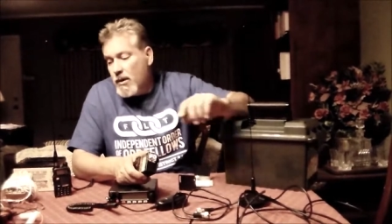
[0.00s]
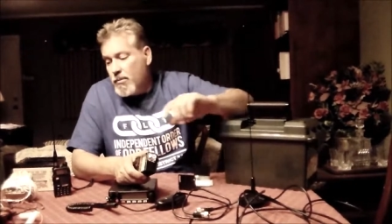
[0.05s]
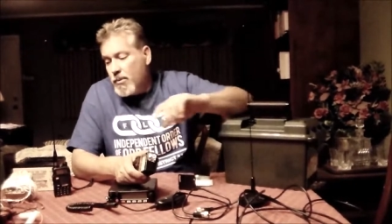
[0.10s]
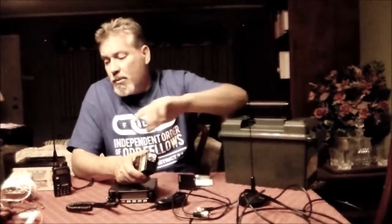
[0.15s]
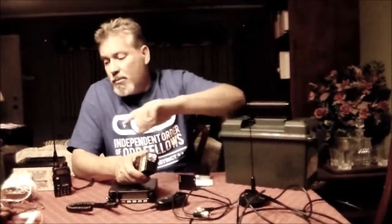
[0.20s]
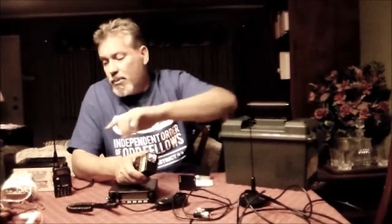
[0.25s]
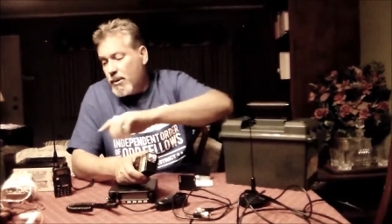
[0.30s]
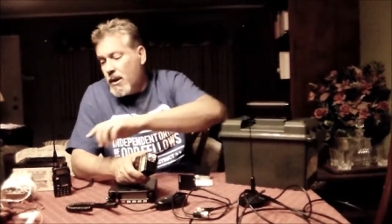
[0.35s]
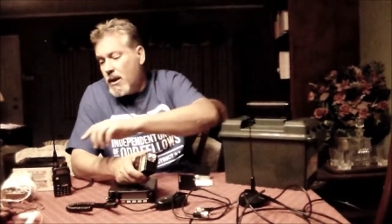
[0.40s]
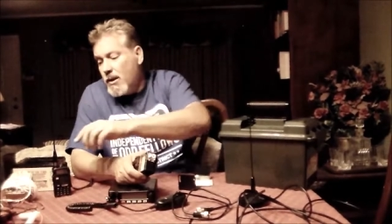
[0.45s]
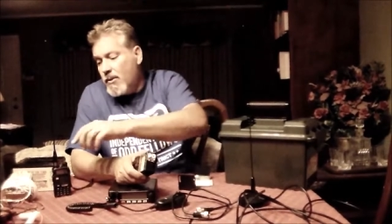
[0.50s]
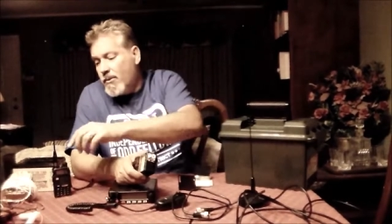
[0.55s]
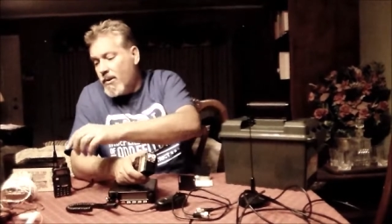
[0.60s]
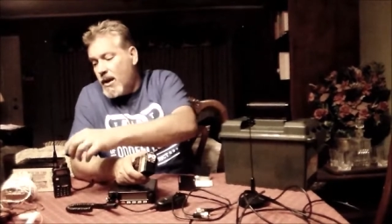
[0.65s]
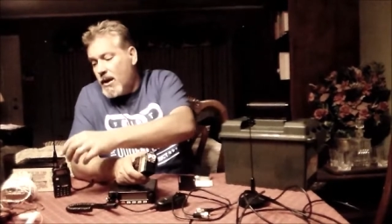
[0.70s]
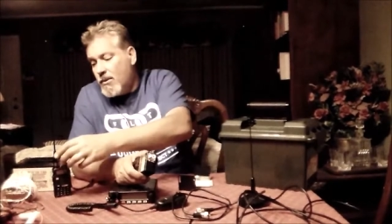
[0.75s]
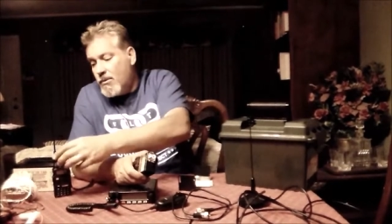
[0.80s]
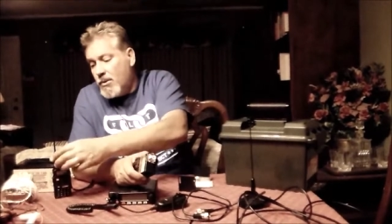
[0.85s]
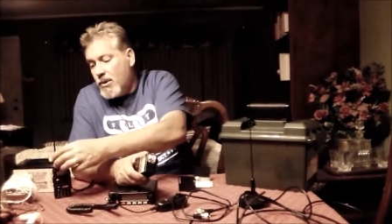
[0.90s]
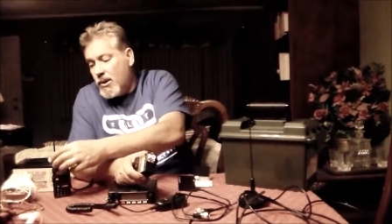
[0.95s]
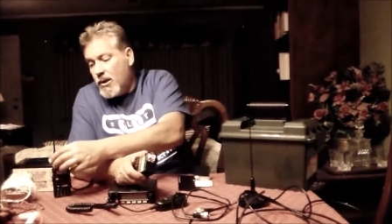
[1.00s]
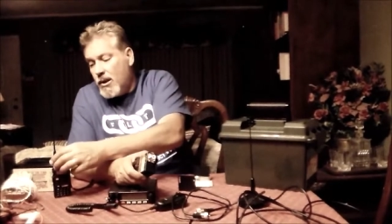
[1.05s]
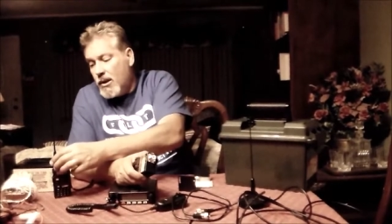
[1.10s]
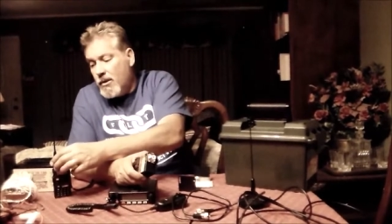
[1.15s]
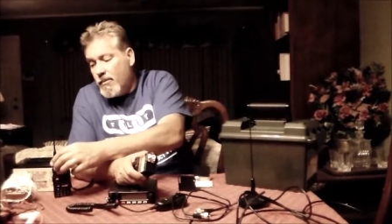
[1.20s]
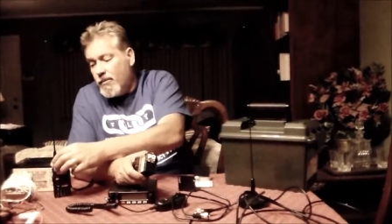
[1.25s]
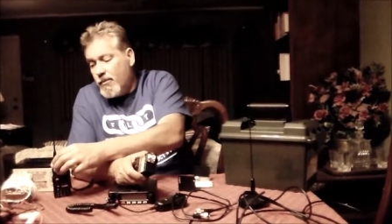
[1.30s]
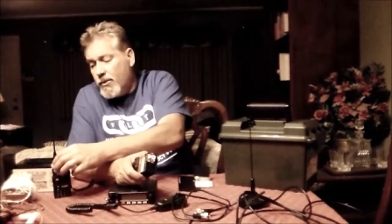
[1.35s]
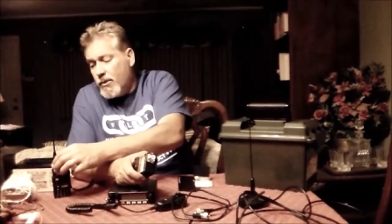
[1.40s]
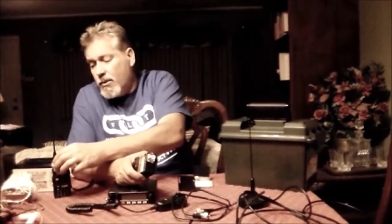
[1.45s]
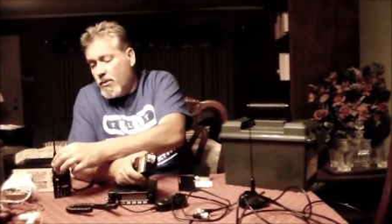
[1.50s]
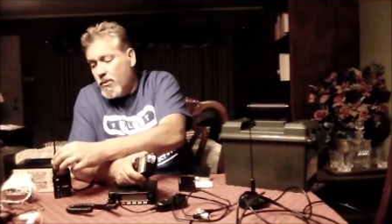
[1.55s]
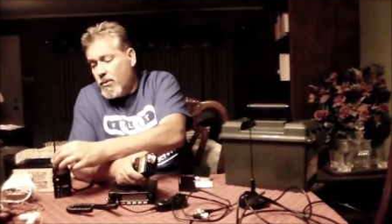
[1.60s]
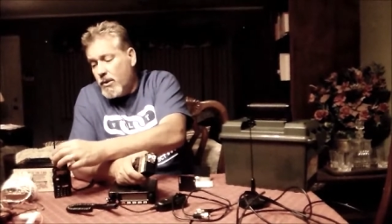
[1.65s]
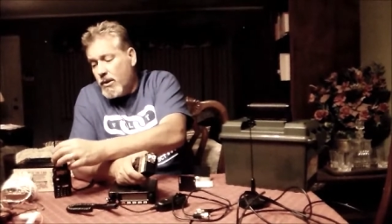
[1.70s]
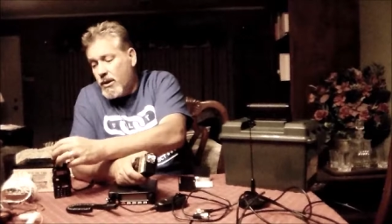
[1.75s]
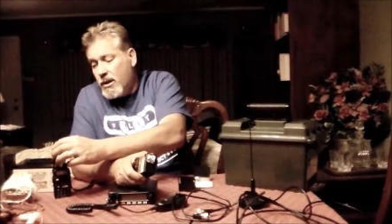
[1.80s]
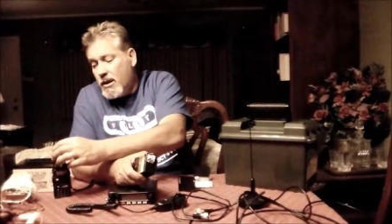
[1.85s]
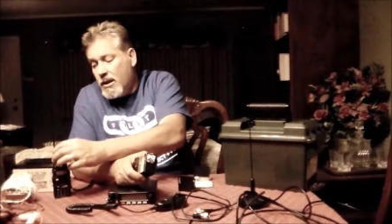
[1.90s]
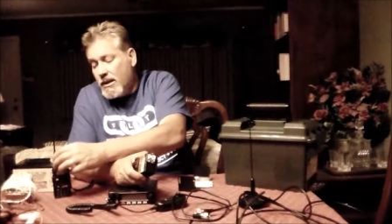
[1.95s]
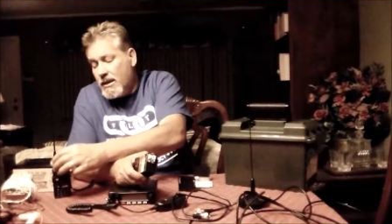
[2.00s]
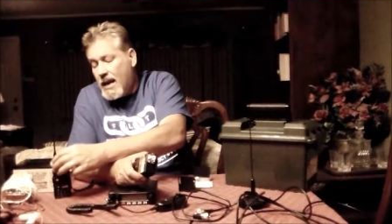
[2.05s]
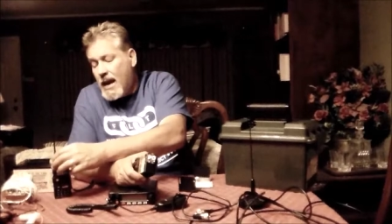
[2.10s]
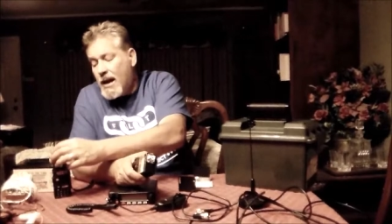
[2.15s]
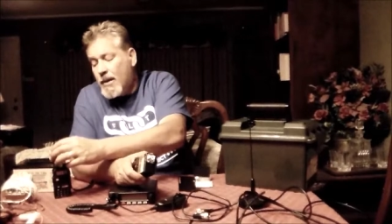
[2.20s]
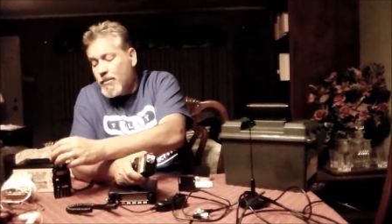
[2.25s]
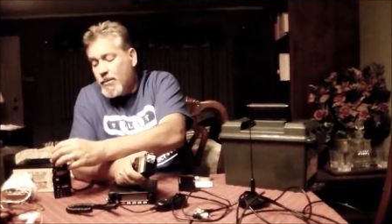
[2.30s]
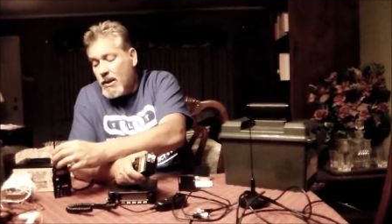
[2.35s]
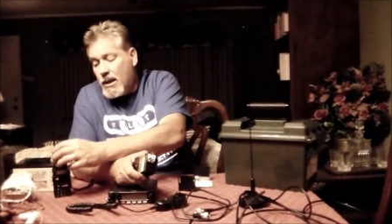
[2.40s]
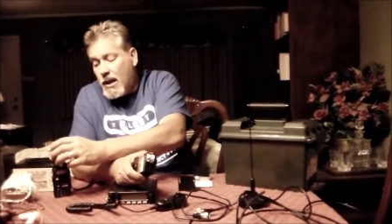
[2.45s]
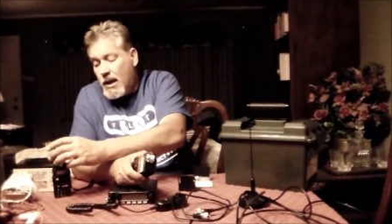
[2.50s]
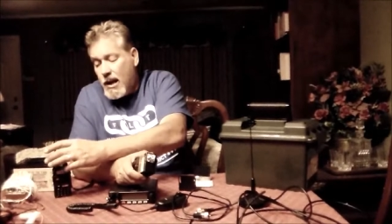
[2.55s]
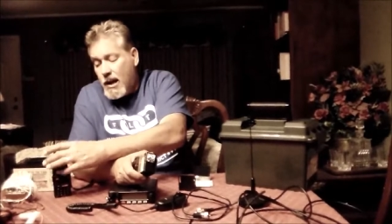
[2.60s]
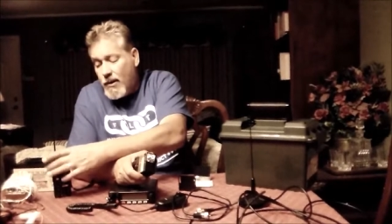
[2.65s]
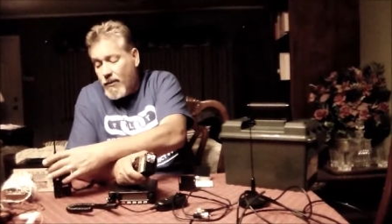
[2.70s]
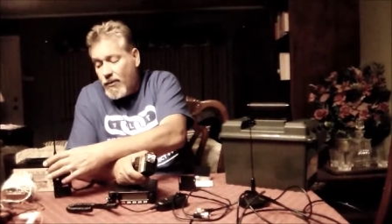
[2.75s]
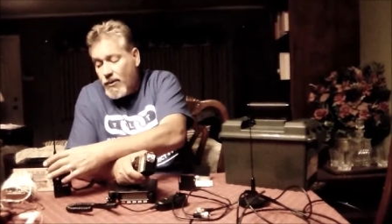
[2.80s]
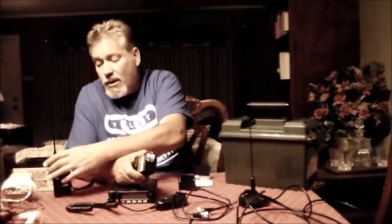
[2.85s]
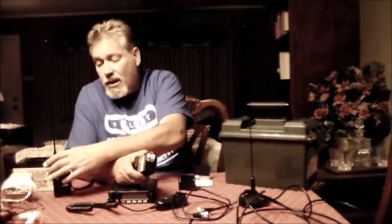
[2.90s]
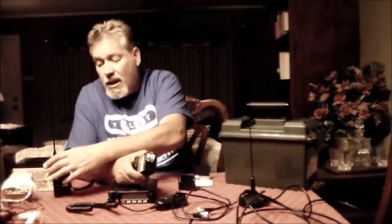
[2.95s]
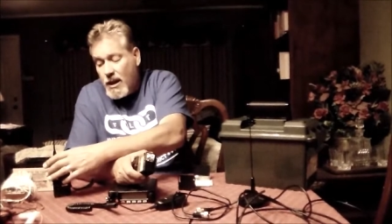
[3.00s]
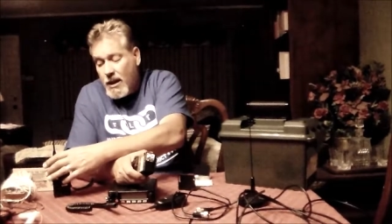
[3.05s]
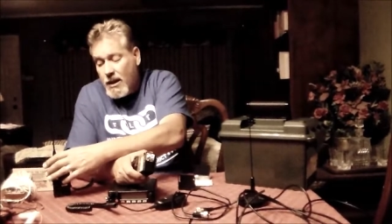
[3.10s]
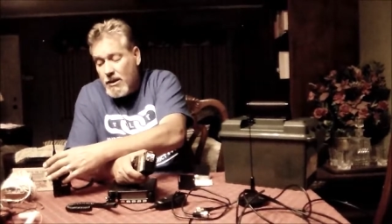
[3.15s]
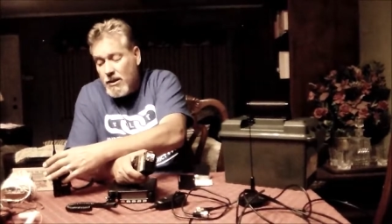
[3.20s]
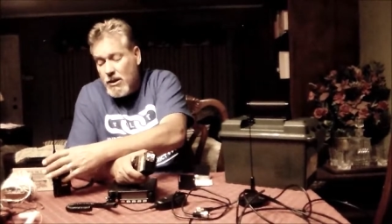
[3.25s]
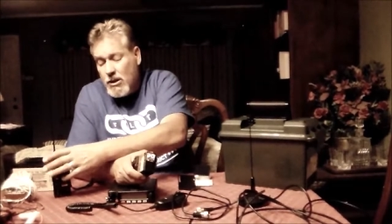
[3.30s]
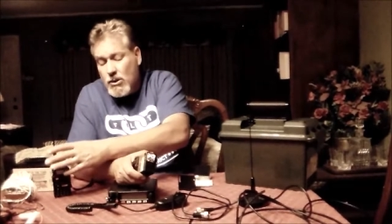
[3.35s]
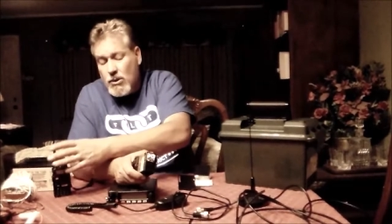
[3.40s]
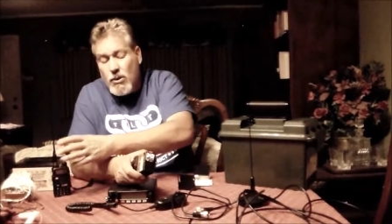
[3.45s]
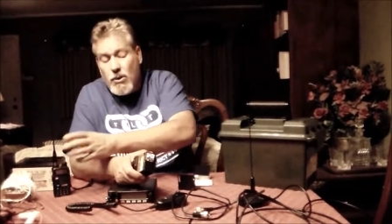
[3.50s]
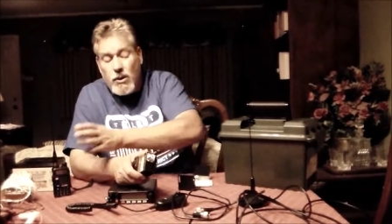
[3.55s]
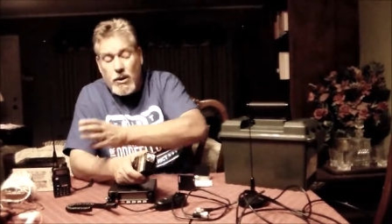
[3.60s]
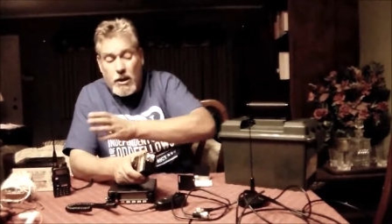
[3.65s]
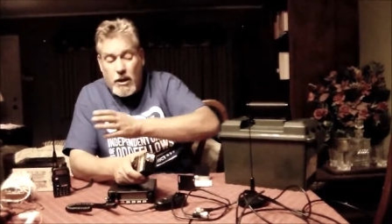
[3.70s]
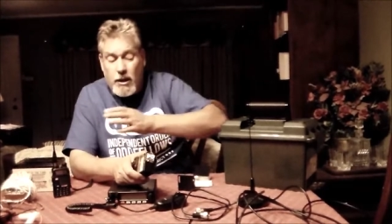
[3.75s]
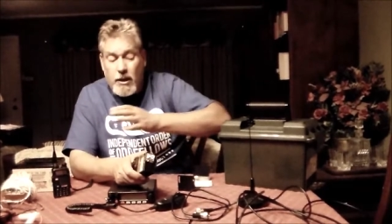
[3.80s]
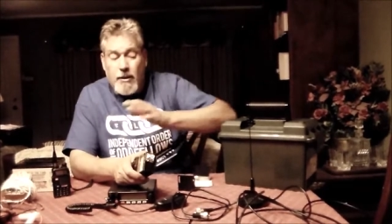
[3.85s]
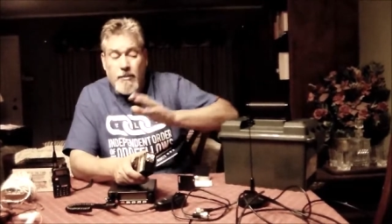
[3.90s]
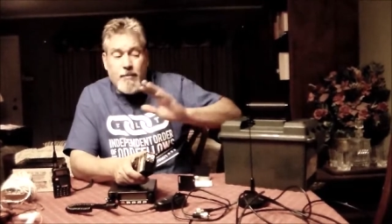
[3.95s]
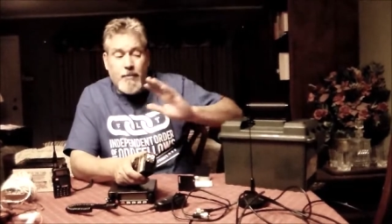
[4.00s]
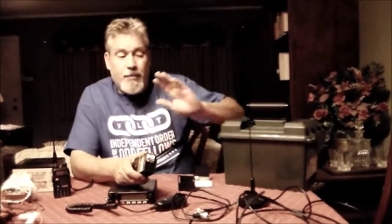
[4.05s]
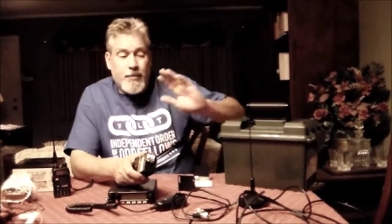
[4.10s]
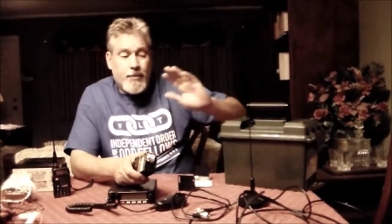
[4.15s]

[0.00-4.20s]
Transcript: I've been playing around with it with an adapter I have for the handy talkie,